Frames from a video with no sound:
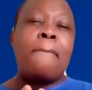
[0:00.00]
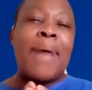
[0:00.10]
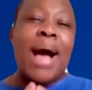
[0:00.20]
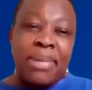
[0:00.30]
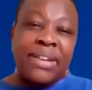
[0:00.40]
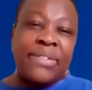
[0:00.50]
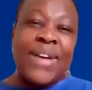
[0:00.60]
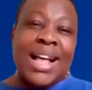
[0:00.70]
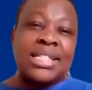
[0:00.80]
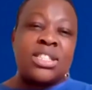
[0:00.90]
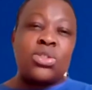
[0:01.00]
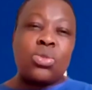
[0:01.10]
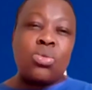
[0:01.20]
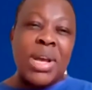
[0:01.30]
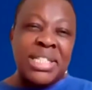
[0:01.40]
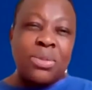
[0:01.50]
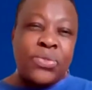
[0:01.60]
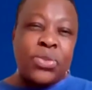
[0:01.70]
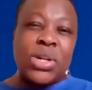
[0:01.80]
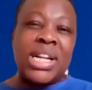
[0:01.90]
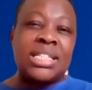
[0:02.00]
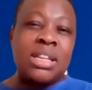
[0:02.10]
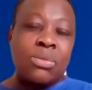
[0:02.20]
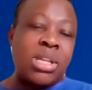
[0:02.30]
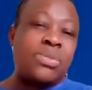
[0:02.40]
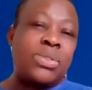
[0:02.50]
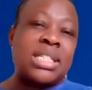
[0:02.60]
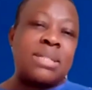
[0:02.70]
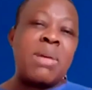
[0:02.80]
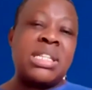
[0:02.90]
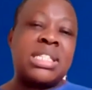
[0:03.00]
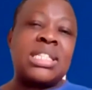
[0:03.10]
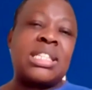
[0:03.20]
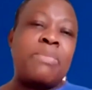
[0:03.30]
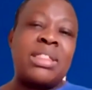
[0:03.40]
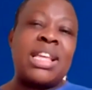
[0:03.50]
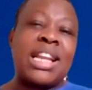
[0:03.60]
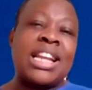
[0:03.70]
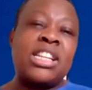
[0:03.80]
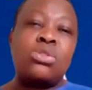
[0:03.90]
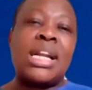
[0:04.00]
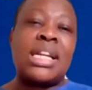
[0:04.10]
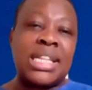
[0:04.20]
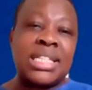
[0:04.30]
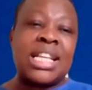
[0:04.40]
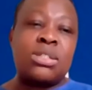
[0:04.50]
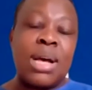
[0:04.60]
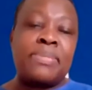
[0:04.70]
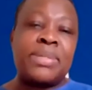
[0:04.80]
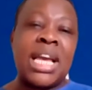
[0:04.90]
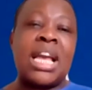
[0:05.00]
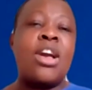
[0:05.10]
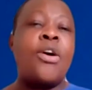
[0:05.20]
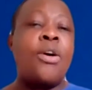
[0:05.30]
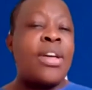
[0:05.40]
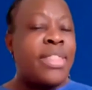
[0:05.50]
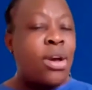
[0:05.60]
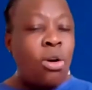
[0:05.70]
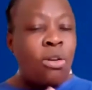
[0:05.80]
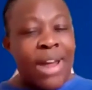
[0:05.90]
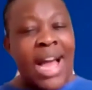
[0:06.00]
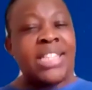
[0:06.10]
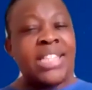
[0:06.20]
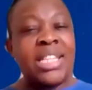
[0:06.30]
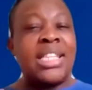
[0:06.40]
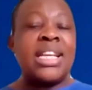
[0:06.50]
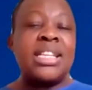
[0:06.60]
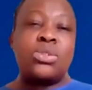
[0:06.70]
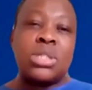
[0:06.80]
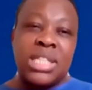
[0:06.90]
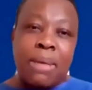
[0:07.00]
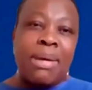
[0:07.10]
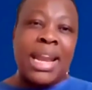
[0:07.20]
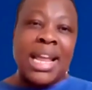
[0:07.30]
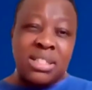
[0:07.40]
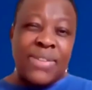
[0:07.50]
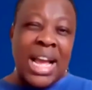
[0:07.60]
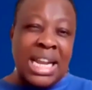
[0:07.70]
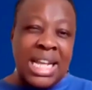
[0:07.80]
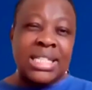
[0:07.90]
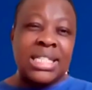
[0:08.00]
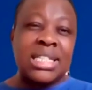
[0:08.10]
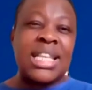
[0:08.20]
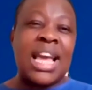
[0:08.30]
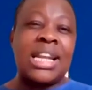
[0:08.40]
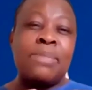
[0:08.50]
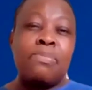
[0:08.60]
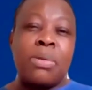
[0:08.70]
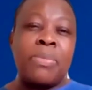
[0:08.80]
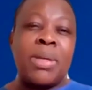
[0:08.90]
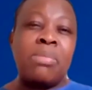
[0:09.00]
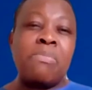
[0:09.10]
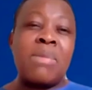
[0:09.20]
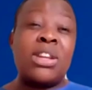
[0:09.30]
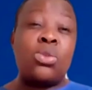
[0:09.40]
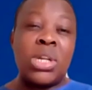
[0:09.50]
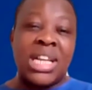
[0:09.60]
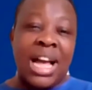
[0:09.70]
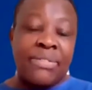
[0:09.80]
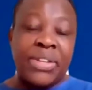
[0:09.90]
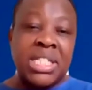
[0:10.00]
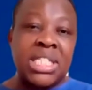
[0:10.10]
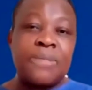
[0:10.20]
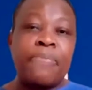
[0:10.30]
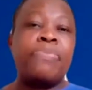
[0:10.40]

public funds through fruitless and wasteful expenditure is something that I need to address. That's why I'm saying the overarching thing is to stabilize finances and implement good governance.